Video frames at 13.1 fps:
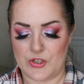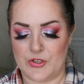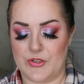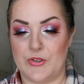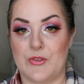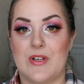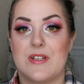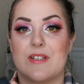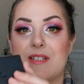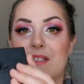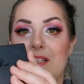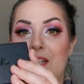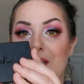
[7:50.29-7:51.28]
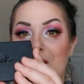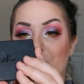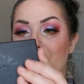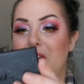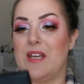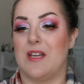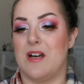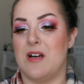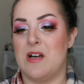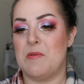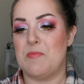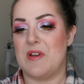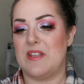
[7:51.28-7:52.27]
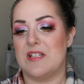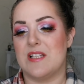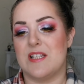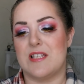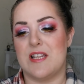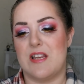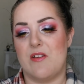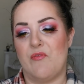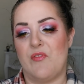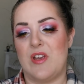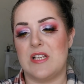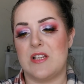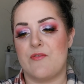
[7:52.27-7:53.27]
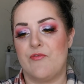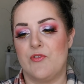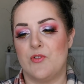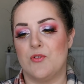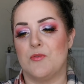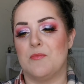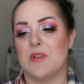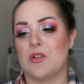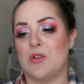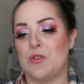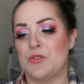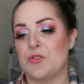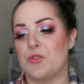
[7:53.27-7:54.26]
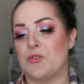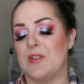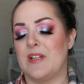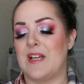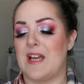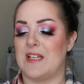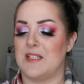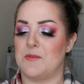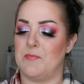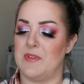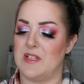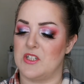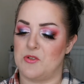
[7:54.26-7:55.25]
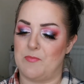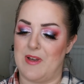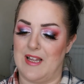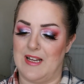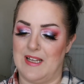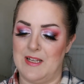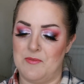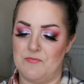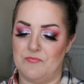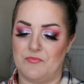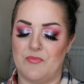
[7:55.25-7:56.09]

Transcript: to Sleek Makeup and this is the Face Form Contouring and Blush Palette.